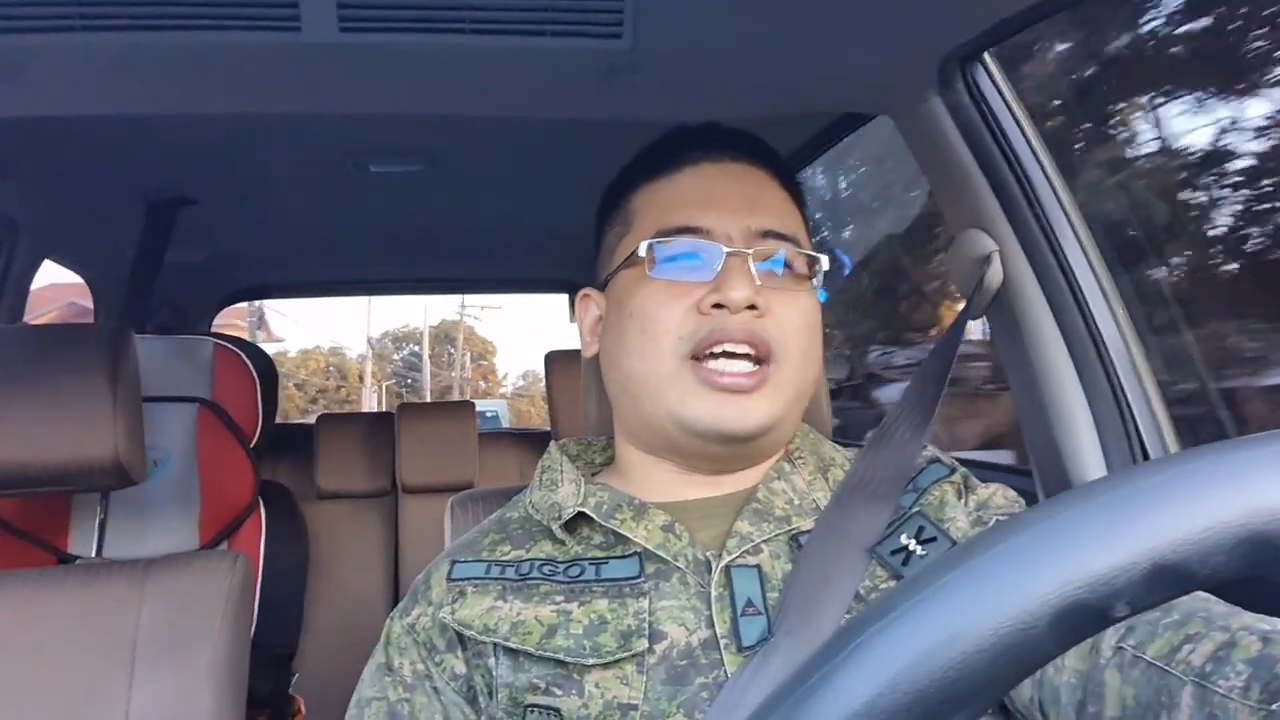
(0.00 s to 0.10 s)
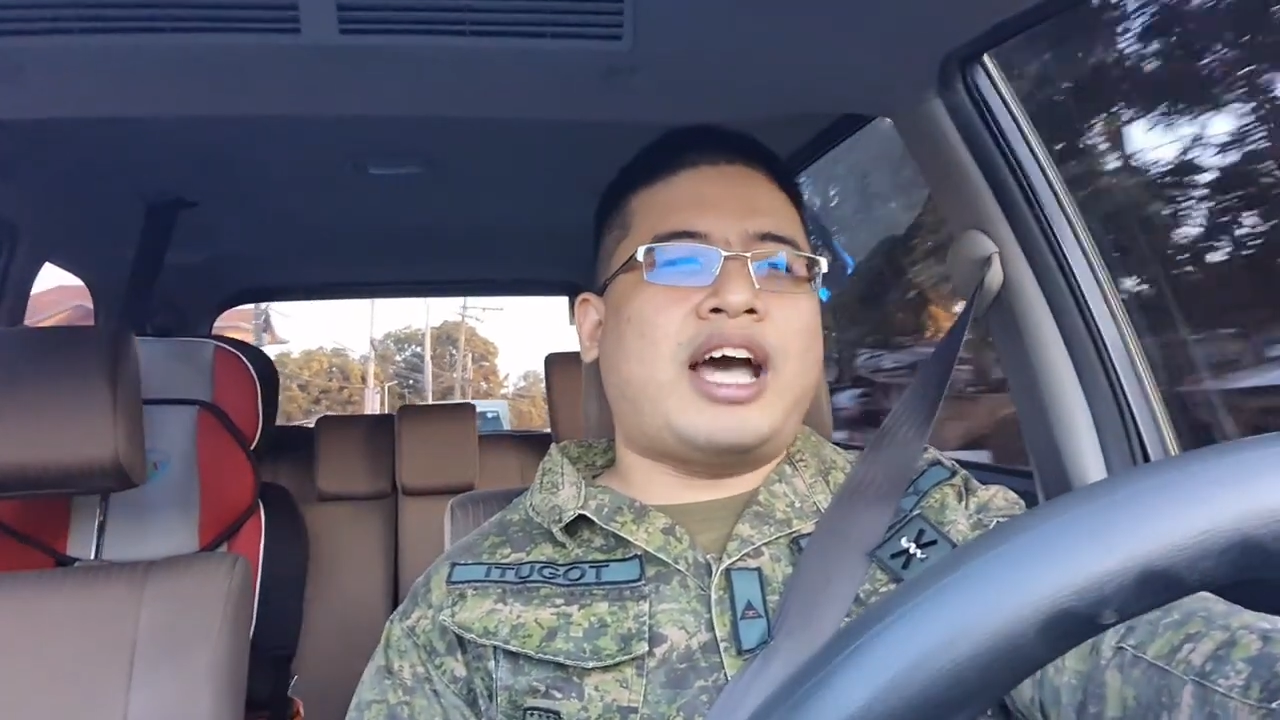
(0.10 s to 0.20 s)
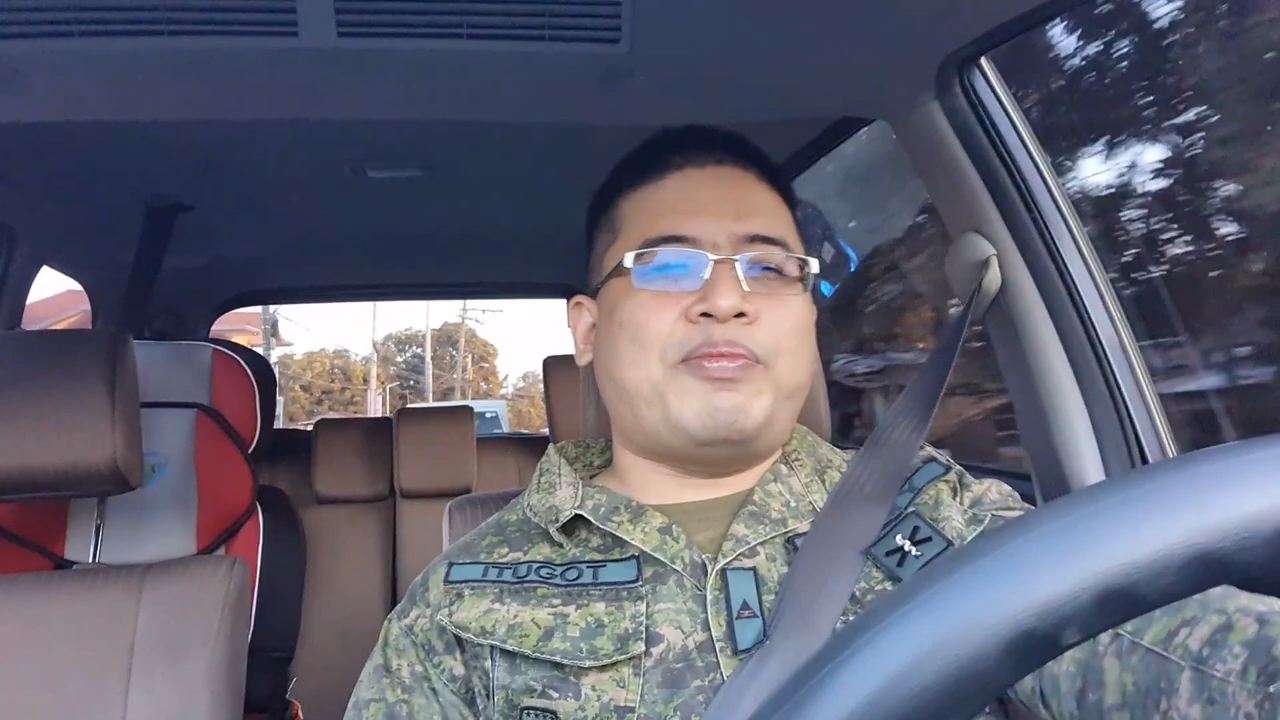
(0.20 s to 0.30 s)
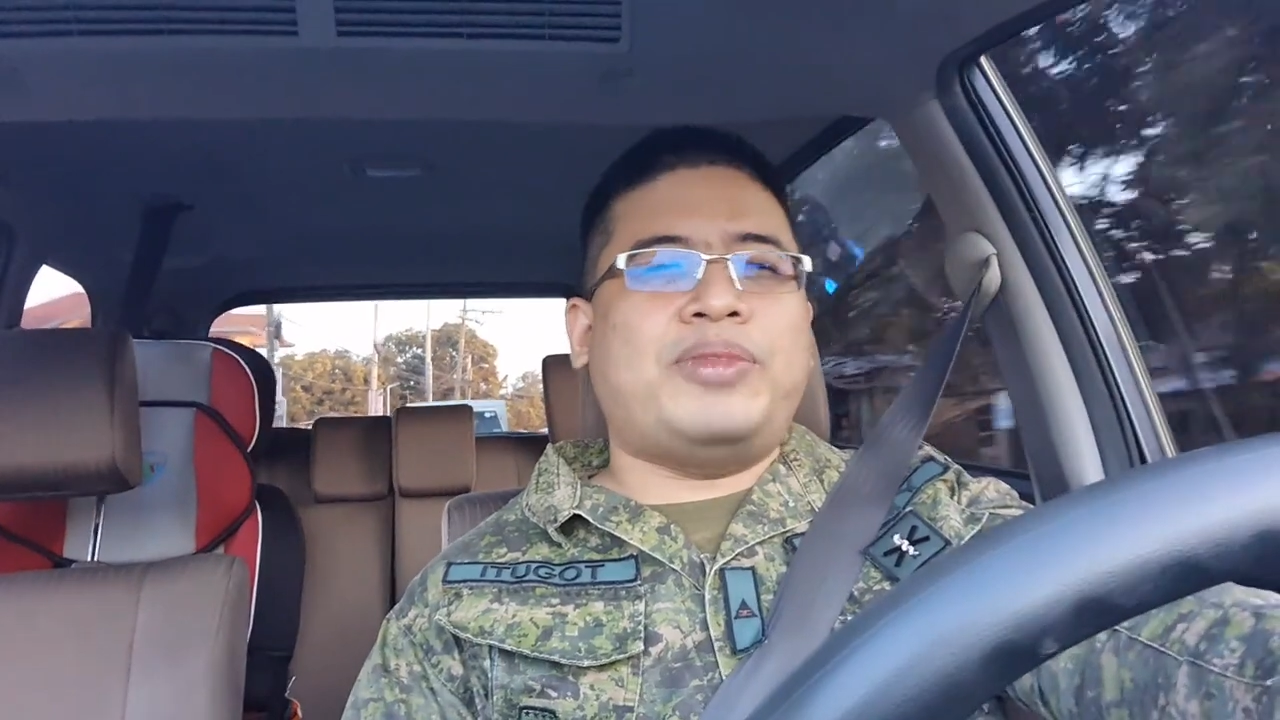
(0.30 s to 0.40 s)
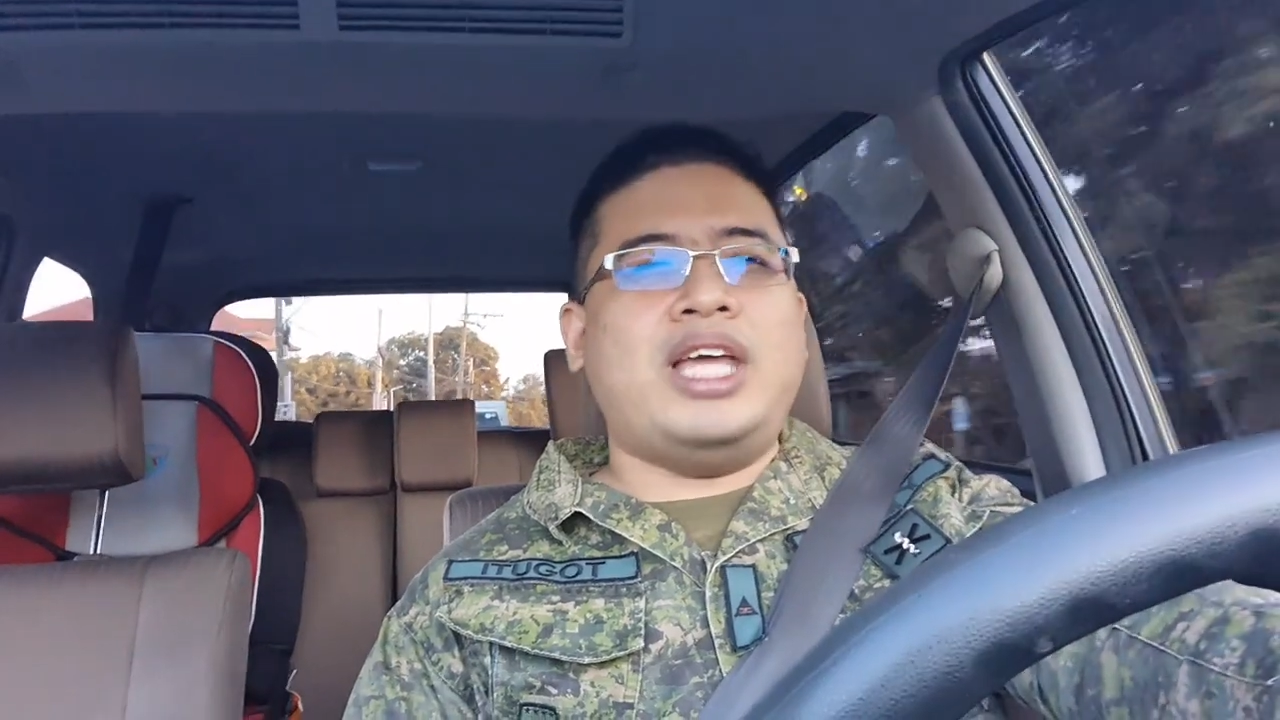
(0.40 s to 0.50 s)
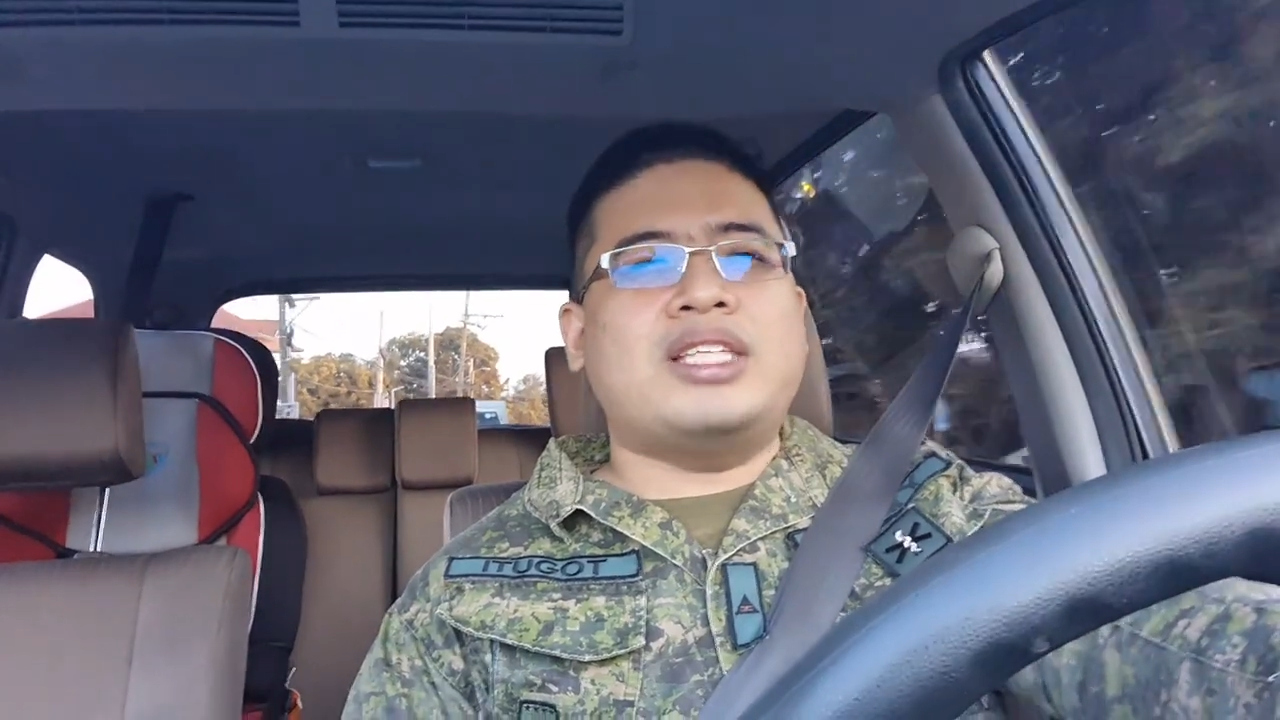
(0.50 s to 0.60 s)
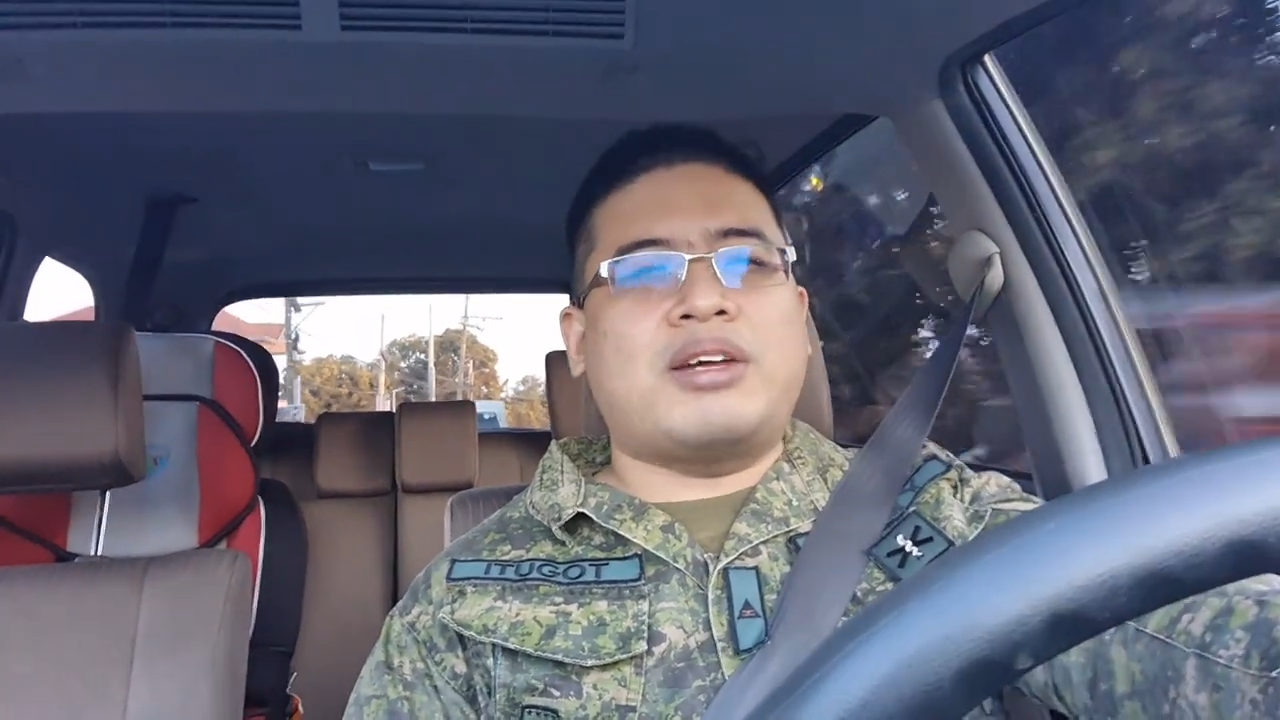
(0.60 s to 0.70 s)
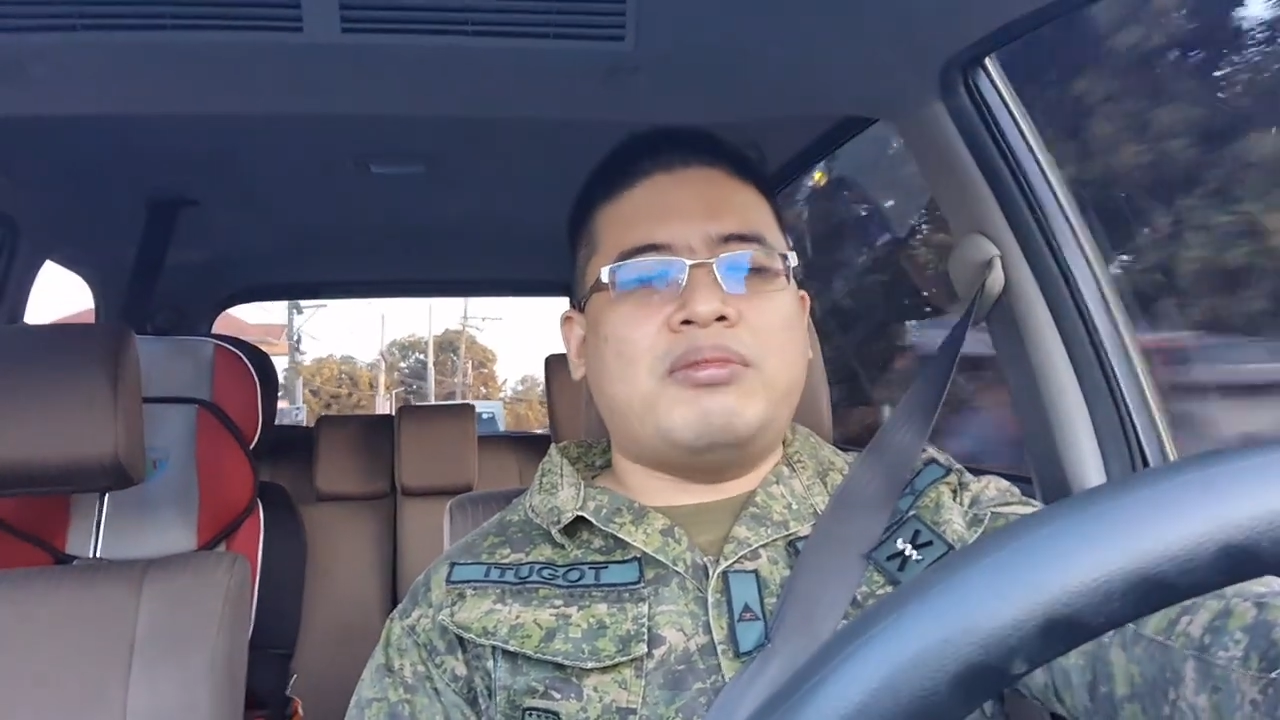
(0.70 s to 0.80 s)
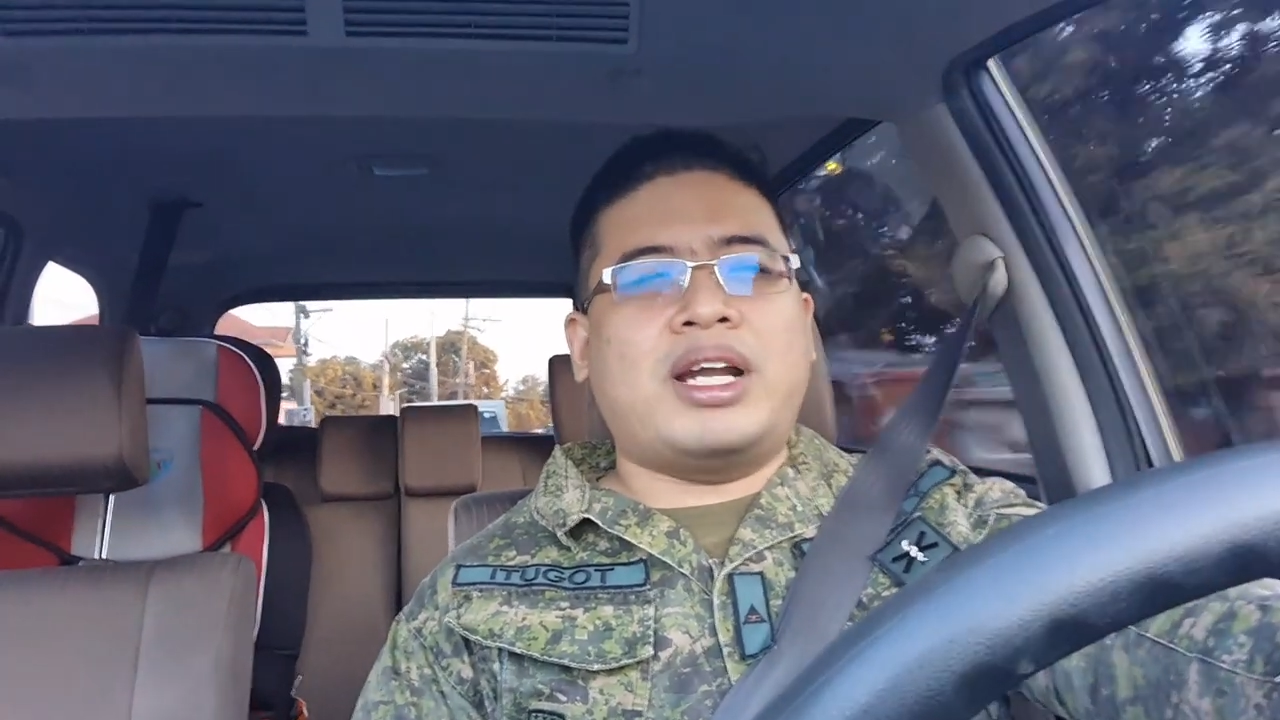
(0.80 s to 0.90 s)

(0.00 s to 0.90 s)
captains or